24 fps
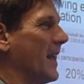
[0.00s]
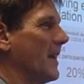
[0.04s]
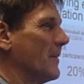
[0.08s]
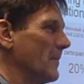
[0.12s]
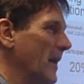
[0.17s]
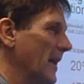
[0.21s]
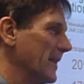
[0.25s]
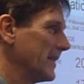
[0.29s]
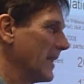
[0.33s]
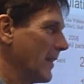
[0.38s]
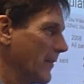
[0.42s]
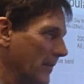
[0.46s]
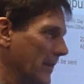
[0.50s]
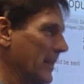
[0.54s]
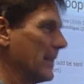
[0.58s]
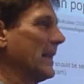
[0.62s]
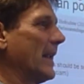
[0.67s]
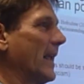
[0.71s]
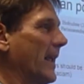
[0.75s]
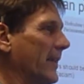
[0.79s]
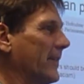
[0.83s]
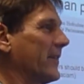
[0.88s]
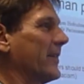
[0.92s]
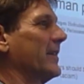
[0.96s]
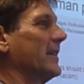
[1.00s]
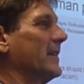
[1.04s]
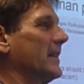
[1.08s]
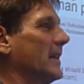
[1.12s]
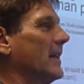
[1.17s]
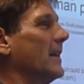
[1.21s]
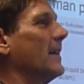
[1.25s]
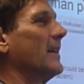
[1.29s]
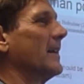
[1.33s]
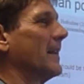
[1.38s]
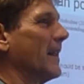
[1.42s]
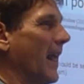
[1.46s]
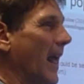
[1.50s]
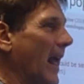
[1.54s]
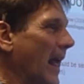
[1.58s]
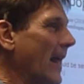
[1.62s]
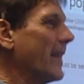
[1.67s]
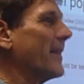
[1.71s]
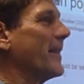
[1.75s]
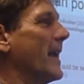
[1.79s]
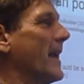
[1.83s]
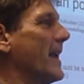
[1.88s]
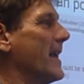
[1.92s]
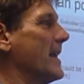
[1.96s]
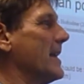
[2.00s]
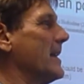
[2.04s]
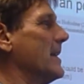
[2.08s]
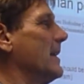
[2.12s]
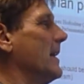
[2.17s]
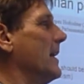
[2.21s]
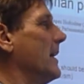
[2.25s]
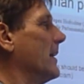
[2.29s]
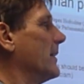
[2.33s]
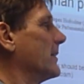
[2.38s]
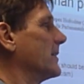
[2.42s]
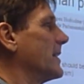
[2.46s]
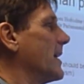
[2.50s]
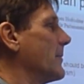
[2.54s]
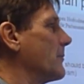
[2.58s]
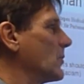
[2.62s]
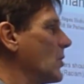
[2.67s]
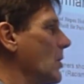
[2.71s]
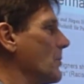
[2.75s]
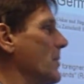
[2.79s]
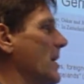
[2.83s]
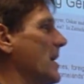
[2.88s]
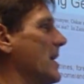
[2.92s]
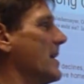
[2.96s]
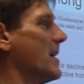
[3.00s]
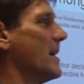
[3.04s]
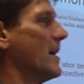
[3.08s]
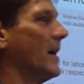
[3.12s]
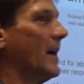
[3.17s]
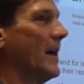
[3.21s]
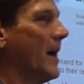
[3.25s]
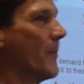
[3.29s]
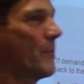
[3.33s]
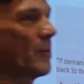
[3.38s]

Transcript: but nevertheless, they seem to be a